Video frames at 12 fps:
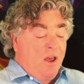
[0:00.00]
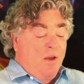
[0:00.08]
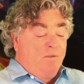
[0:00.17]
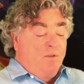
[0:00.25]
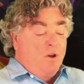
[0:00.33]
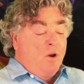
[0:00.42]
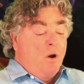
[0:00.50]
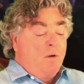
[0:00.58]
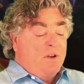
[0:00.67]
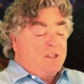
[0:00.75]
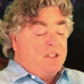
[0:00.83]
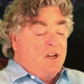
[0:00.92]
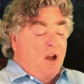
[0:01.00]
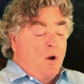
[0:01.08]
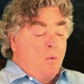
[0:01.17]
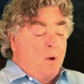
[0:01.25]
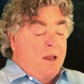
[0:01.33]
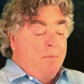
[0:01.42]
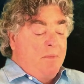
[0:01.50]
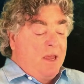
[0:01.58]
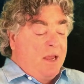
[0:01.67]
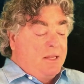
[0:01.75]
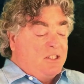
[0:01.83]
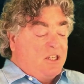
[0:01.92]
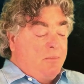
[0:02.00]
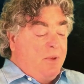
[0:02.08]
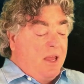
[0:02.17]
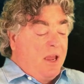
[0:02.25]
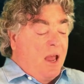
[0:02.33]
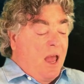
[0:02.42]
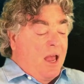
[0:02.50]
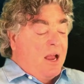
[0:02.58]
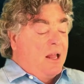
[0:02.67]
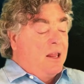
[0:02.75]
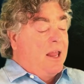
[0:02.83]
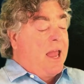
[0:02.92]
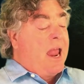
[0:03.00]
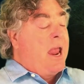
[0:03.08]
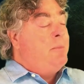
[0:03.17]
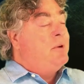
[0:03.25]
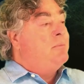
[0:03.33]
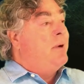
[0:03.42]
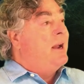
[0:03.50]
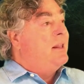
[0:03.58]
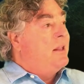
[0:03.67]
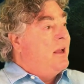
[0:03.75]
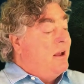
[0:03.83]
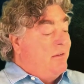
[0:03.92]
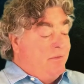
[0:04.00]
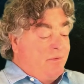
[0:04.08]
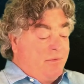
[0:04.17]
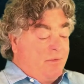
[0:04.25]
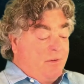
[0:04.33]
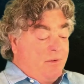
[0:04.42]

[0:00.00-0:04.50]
Few of us know what it means to be claimed by love.